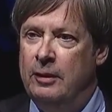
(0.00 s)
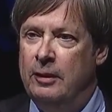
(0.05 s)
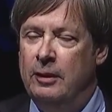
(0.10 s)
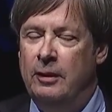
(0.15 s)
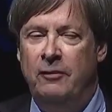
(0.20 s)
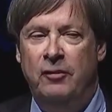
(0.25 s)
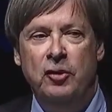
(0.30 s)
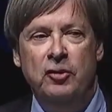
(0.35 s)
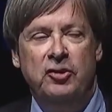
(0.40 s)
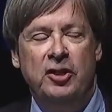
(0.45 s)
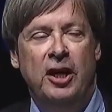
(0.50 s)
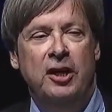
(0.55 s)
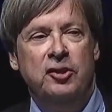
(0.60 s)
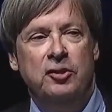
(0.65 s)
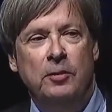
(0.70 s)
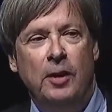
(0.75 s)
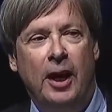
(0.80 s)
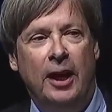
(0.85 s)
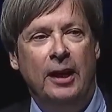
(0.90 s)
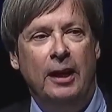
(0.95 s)
If you change
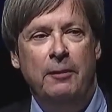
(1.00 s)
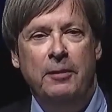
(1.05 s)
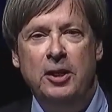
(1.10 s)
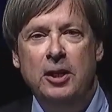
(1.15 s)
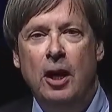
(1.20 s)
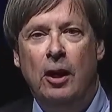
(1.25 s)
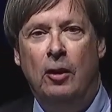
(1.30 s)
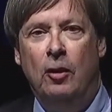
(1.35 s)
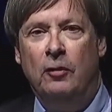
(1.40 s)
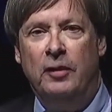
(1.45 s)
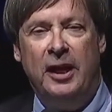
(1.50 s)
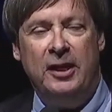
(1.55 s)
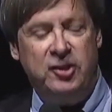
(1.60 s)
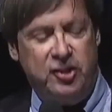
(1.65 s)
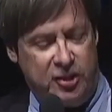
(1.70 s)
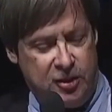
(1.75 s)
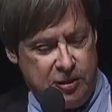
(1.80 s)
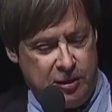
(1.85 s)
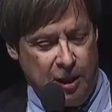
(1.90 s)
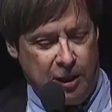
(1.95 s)
your mind, let me know.
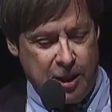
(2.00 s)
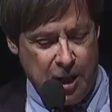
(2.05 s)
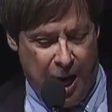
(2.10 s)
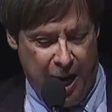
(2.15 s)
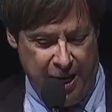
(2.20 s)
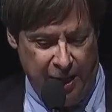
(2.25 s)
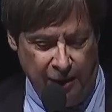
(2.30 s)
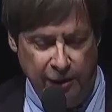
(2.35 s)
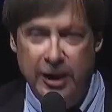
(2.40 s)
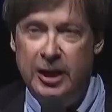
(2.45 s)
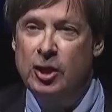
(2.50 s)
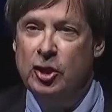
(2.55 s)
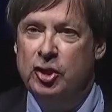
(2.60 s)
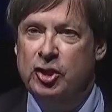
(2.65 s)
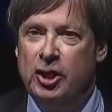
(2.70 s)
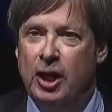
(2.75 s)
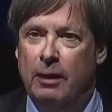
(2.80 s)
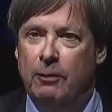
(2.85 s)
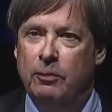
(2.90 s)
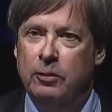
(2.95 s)
That's the kind of
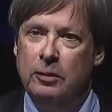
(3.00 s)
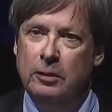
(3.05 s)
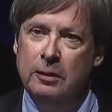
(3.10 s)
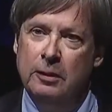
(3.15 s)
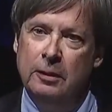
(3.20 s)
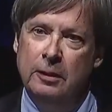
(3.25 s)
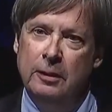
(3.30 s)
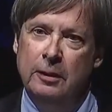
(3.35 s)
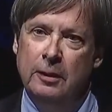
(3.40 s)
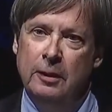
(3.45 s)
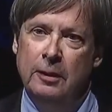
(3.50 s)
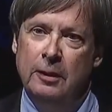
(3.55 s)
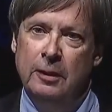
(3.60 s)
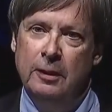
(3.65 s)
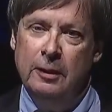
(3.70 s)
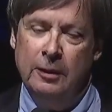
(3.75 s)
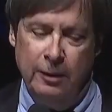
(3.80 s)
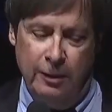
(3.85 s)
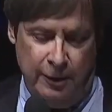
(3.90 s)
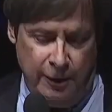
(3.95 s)
leadership
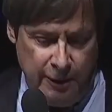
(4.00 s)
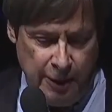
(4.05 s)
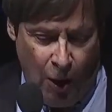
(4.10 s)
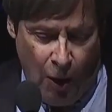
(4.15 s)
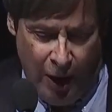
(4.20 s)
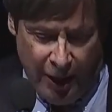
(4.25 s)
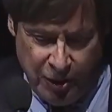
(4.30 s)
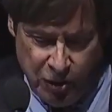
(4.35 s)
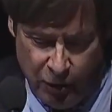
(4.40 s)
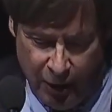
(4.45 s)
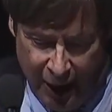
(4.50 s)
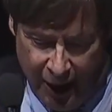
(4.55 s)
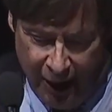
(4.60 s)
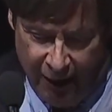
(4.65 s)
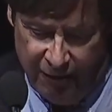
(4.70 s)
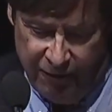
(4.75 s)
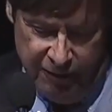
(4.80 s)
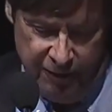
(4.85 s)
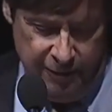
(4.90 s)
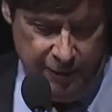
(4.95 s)
no, I do
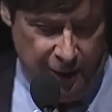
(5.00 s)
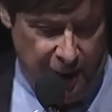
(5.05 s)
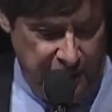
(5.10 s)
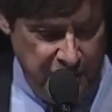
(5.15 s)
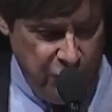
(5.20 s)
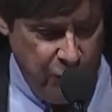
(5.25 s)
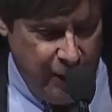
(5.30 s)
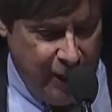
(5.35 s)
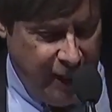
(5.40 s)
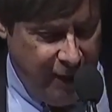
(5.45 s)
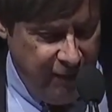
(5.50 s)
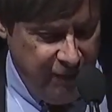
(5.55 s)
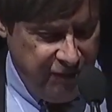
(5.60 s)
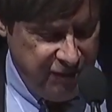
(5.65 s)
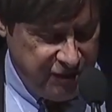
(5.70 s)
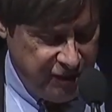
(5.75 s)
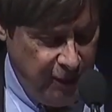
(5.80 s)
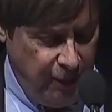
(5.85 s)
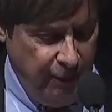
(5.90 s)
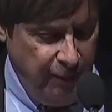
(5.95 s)
have, I do have
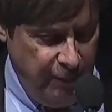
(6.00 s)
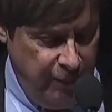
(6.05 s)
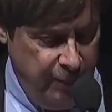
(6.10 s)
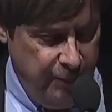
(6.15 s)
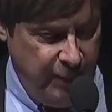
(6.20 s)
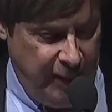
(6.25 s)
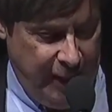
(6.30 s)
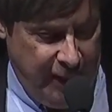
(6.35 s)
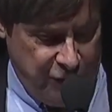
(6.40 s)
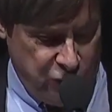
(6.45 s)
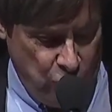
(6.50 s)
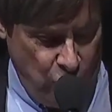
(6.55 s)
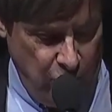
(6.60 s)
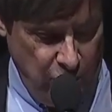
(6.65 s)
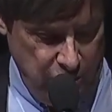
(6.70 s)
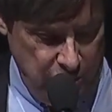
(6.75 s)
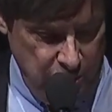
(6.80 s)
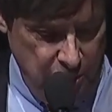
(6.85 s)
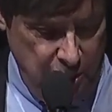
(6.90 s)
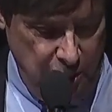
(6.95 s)
some
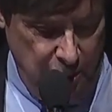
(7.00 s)
actual